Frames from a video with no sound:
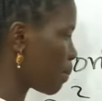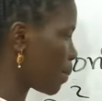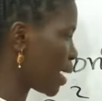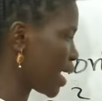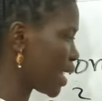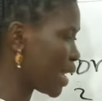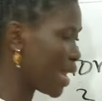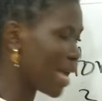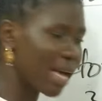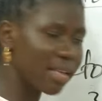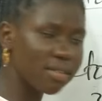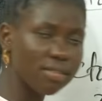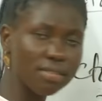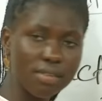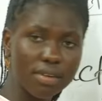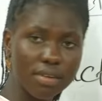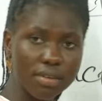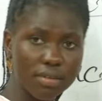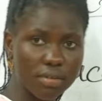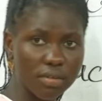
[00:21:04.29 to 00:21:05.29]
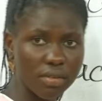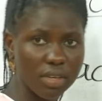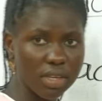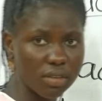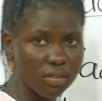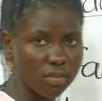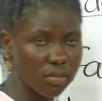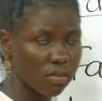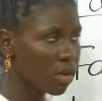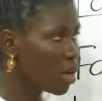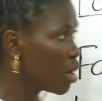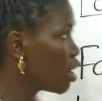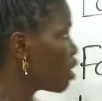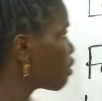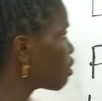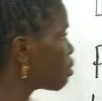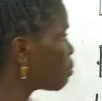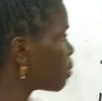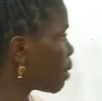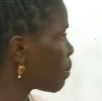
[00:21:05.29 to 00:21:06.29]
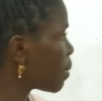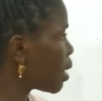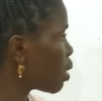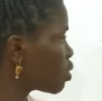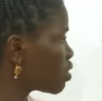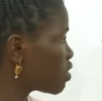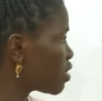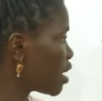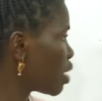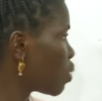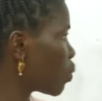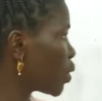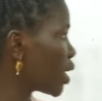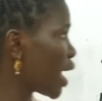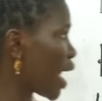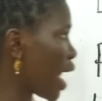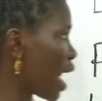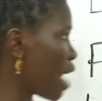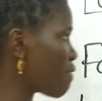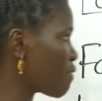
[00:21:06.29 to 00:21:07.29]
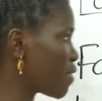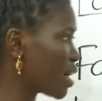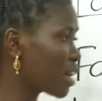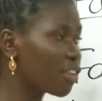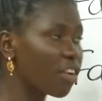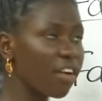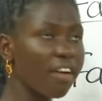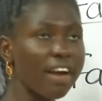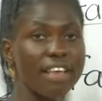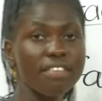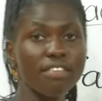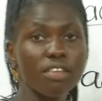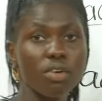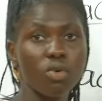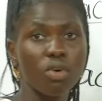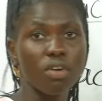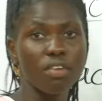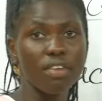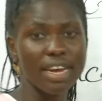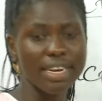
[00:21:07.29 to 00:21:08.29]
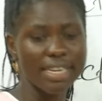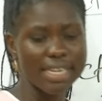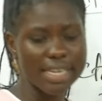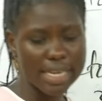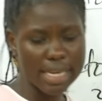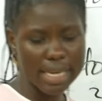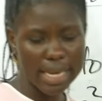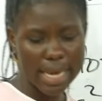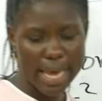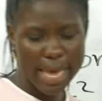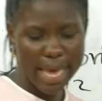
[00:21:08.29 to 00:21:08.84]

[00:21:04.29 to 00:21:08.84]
minus 6. Remember we said we are factorizing quadratic